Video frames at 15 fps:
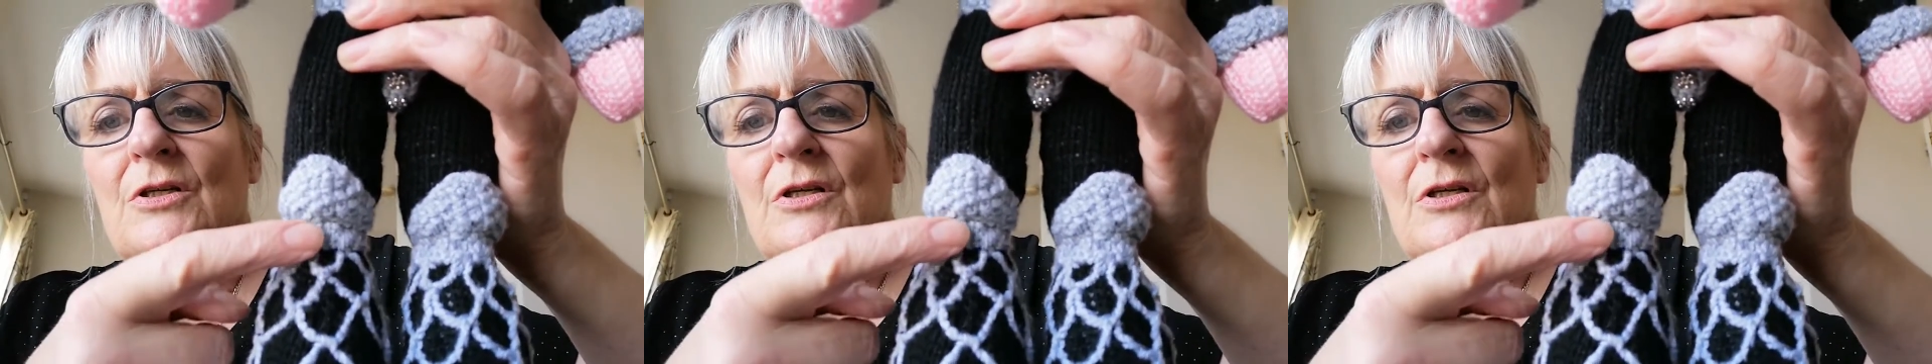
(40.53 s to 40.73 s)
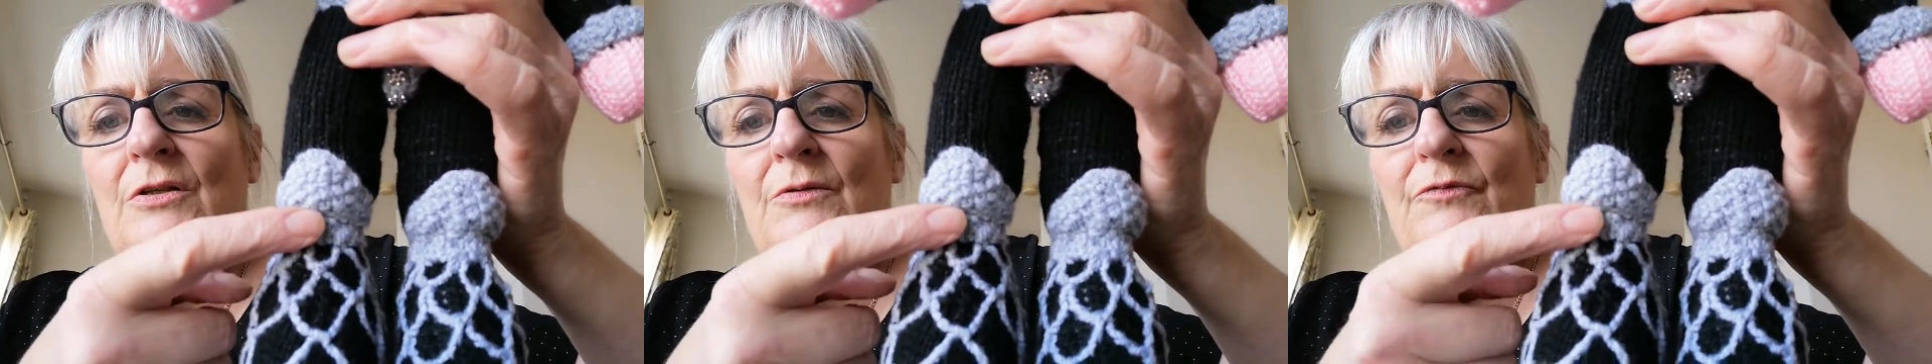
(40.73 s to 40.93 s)

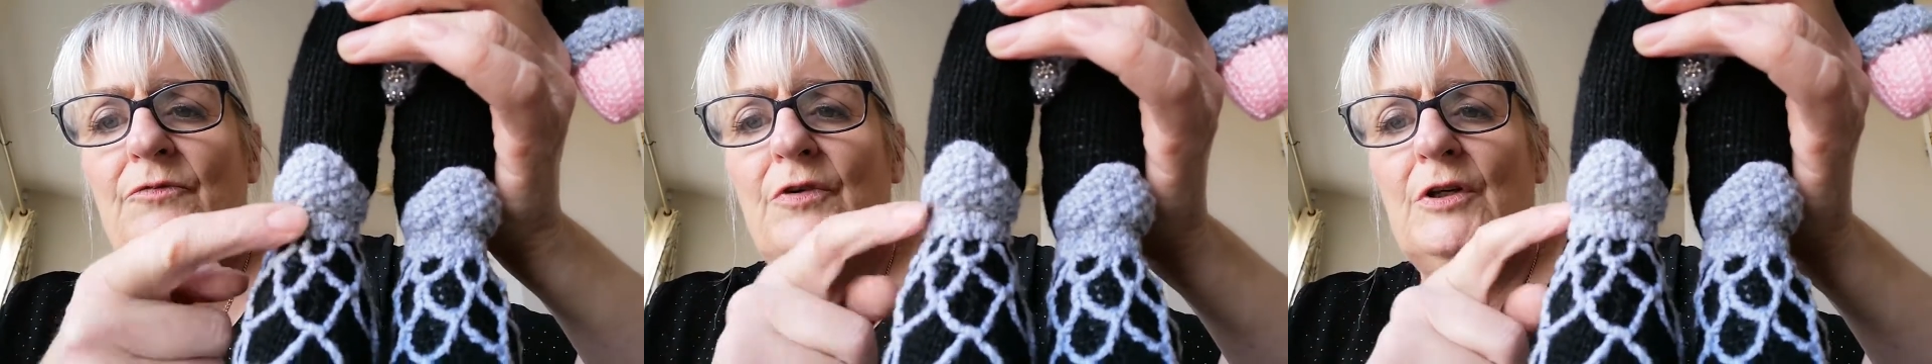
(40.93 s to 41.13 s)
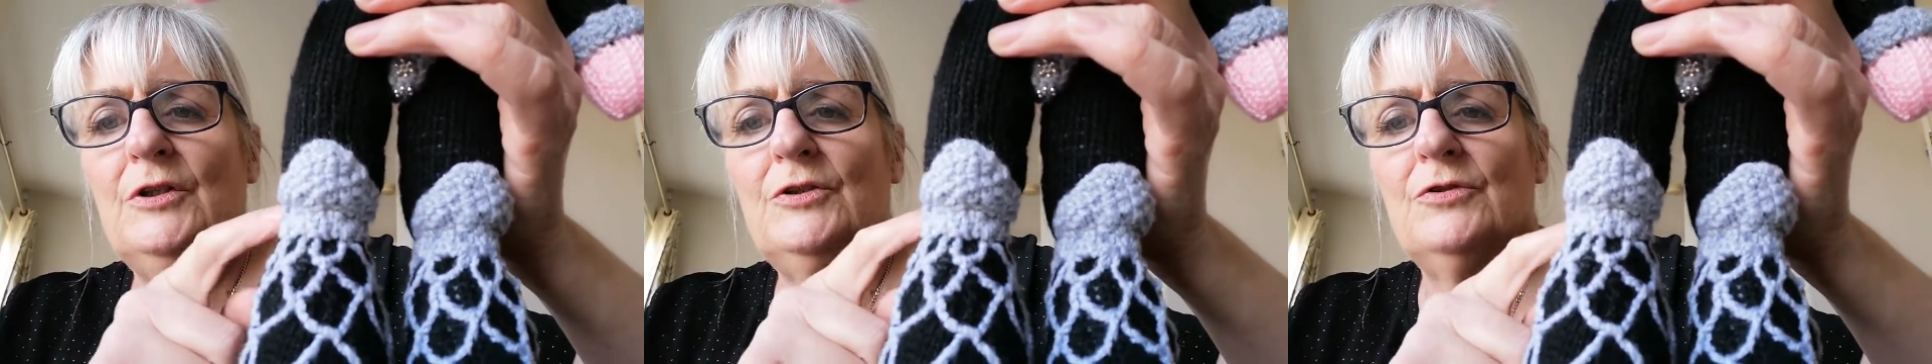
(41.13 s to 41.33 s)
At the
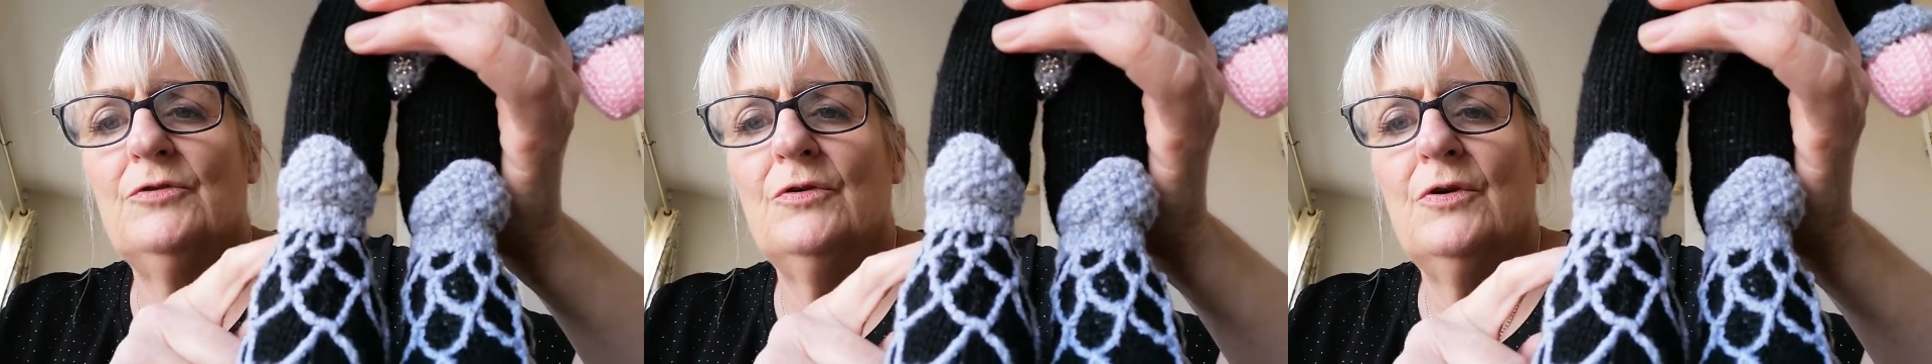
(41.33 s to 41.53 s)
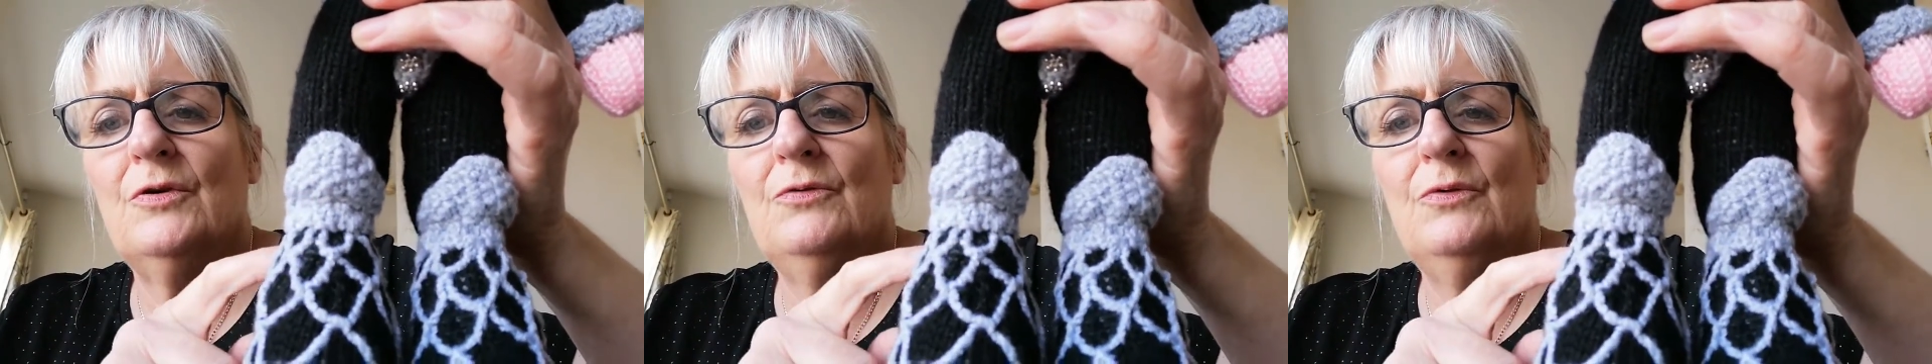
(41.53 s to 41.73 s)

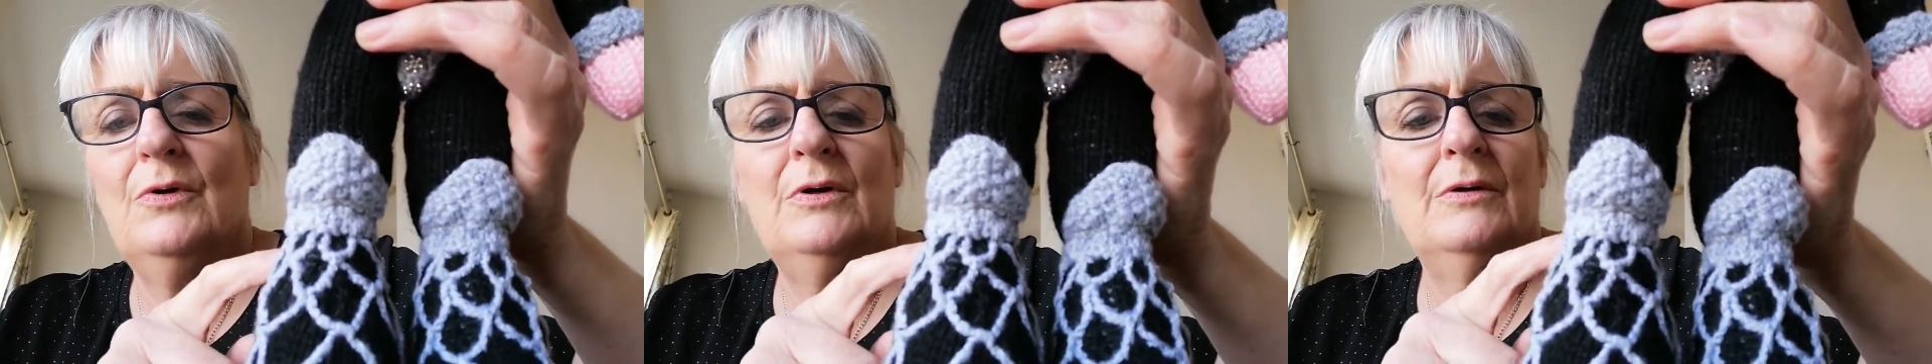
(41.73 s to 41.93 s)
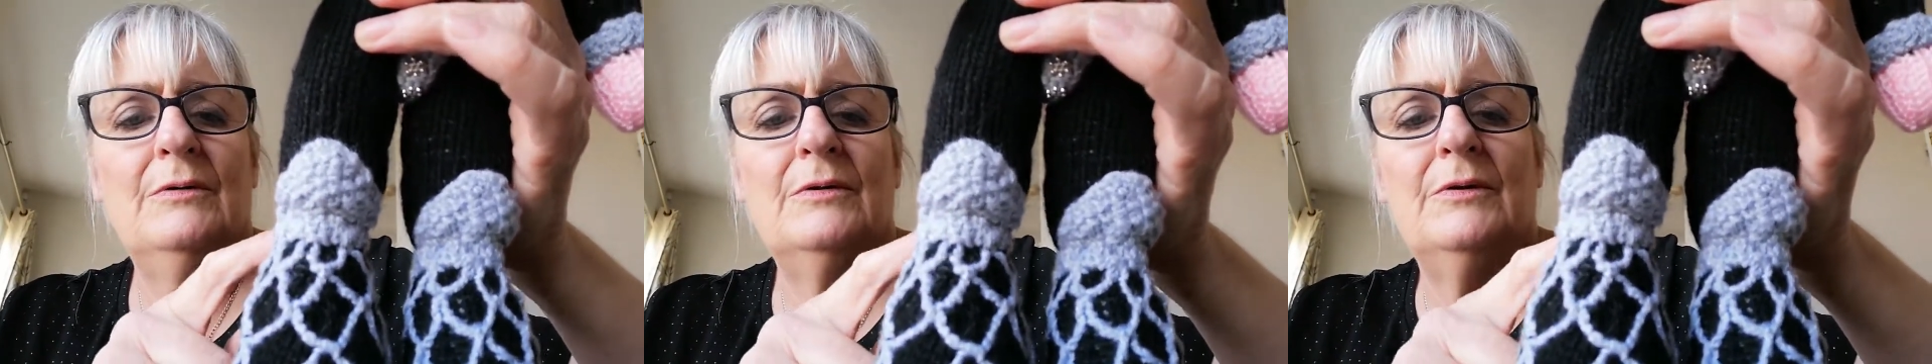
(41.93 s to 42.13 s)
first row